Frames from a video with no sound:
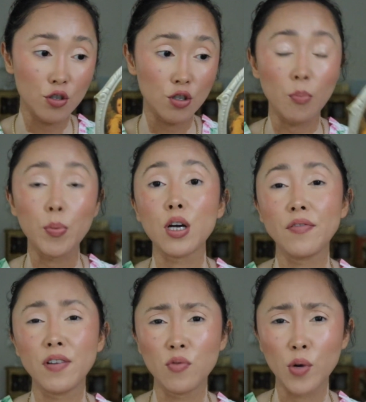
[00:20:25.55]
jumping
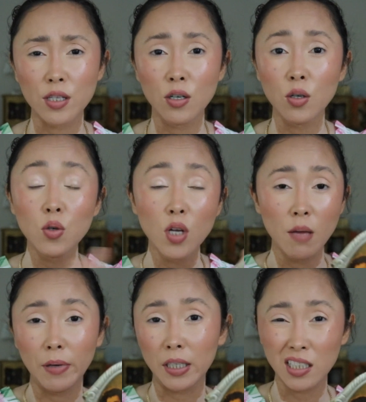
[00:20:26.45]
off a window
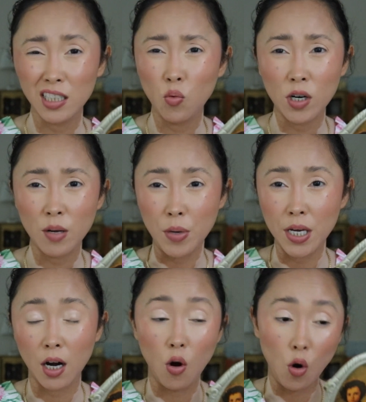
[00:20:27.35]
because I didn't want to be
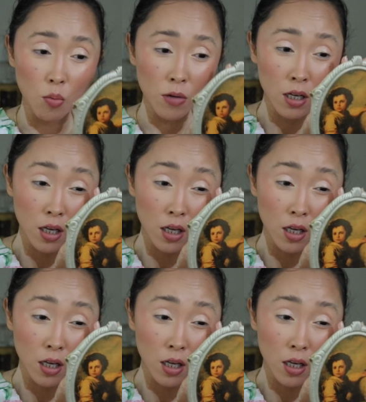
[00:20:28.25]
at home,